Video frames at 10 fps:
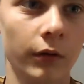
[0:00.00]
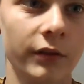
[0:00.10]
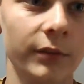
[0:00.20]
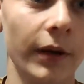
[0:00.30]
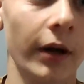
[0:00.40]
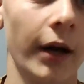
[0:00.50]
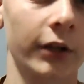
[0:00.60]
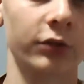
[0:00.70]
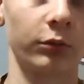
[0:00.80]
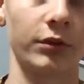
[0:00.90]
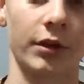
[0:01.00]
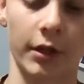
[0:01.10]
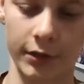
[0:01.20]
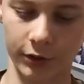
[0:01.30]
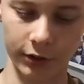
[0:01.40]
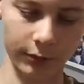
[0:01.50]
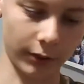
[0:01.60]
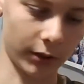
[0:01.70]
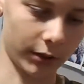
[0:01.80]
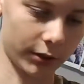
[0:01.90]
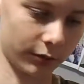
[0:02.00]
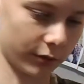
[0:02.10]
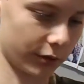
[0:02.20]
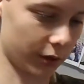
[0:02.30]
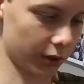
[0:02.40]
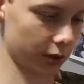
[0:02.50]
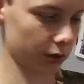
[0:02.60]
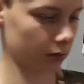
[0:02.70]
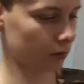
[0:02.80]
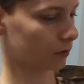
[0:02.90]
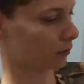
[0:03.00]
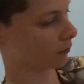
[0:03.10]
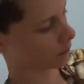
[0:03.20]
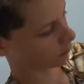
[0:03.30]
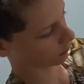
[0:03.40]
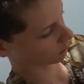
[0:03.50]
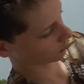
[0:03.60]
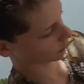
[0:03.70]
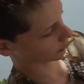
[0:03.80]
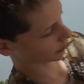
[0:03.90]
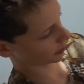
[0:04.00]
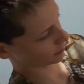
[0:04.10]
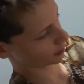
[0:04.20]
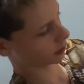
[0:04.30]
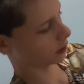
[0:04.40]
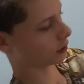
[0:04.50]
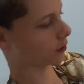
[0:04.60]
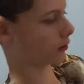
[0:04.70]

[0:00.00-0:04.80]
It's about actual size on the box, so it's like that big